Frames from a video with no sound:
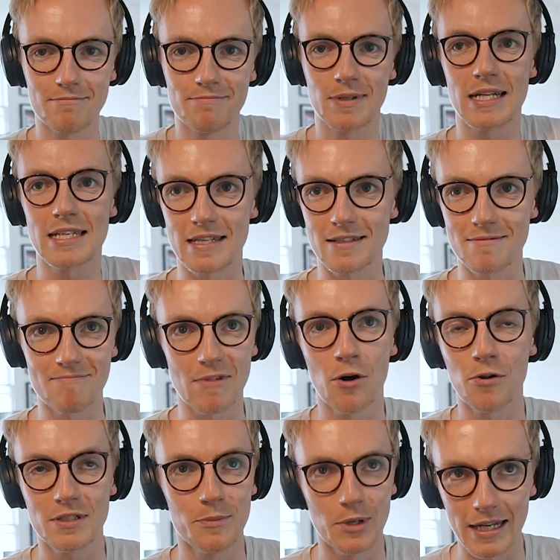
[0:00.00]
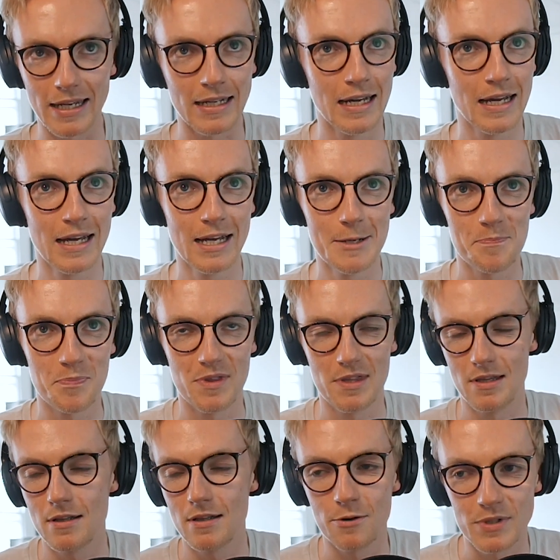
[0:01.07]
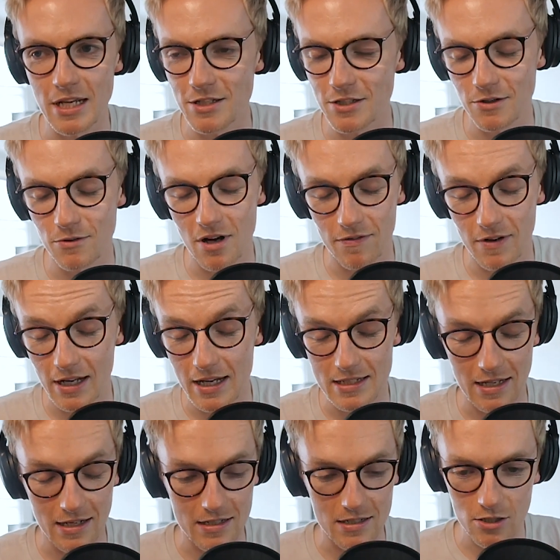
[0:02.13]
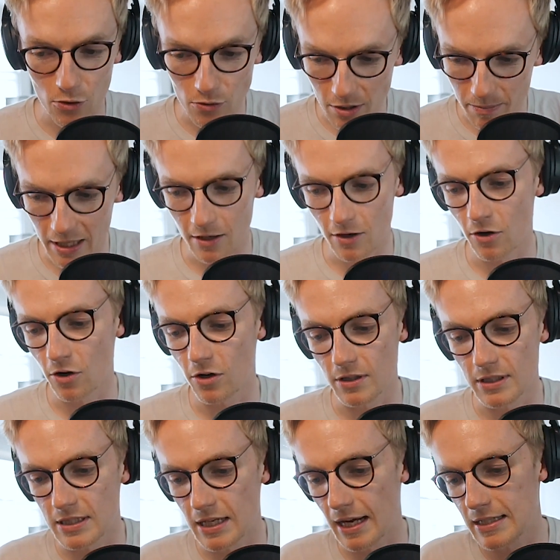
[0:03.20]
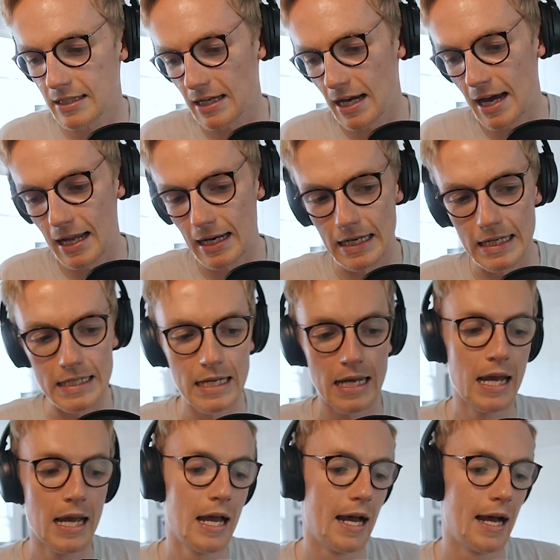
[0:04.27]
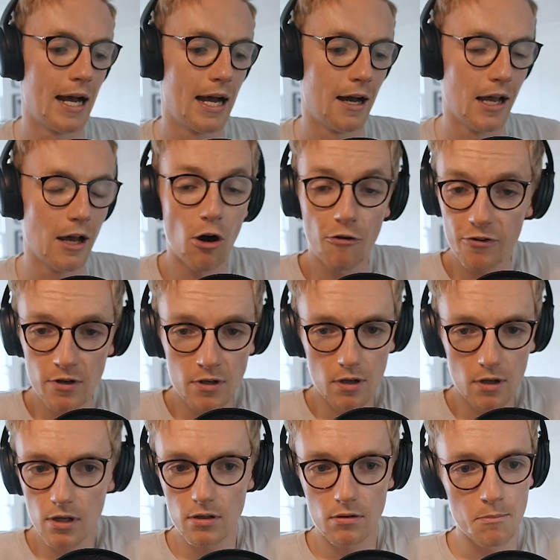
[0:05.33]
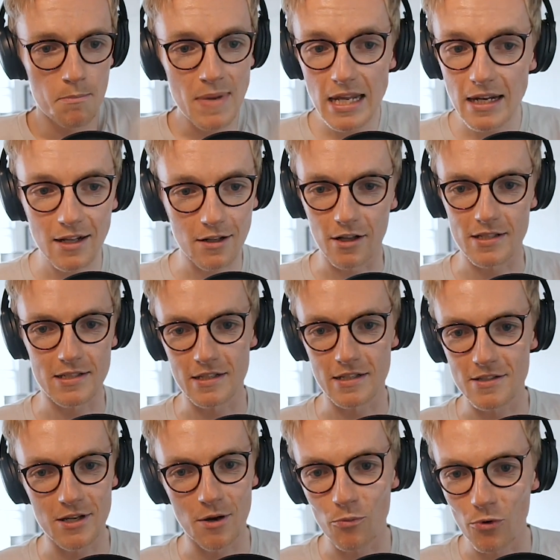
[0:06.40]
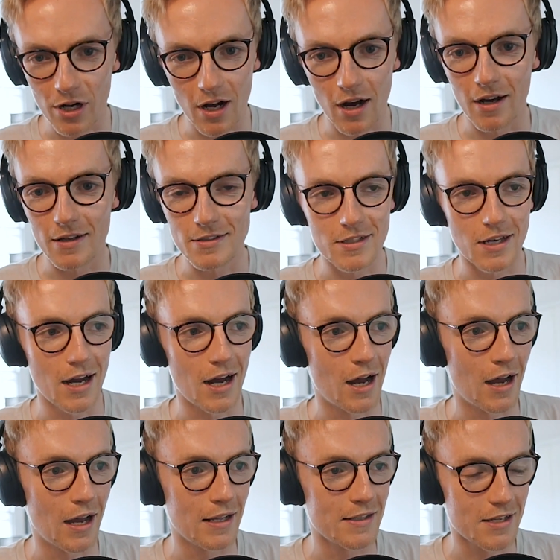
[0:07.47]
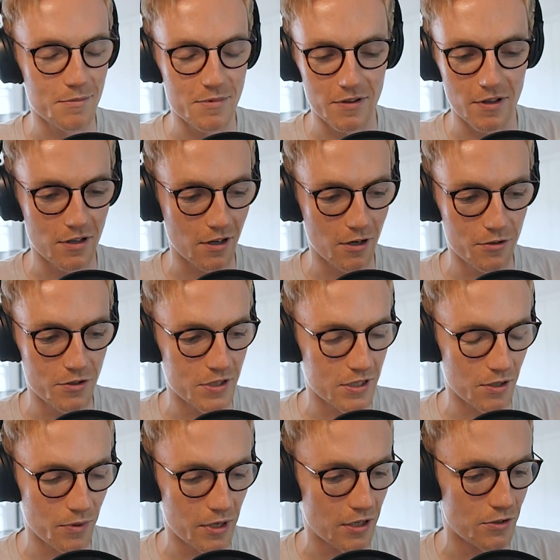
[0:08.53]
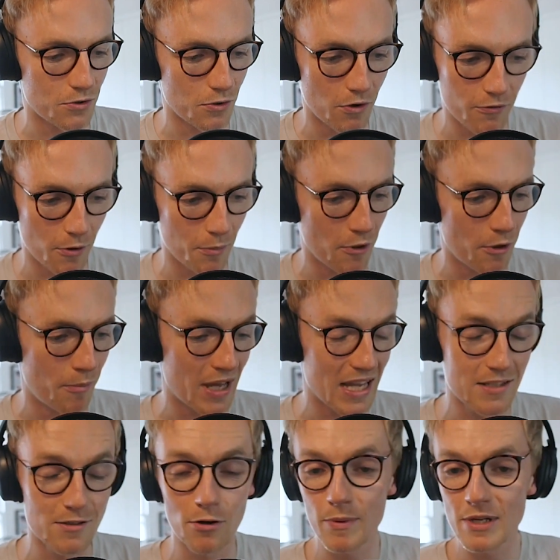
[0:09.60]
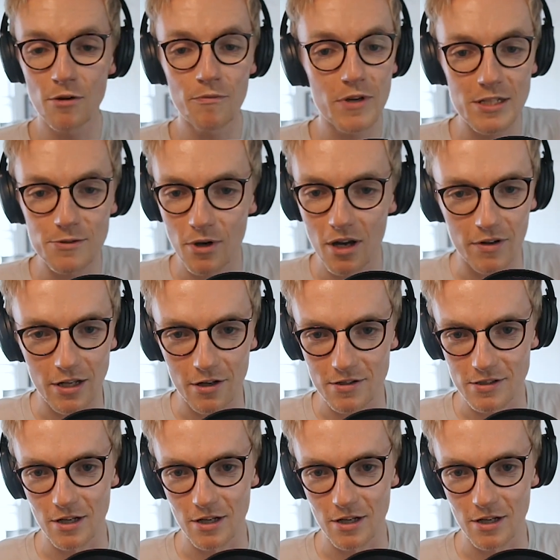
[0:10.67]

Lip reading: Because ultimately the retention graph, like I said, is so dependent on context and often meaningless in some regards in terms of the conclusions that we can draw from them. It's not always obvious why a video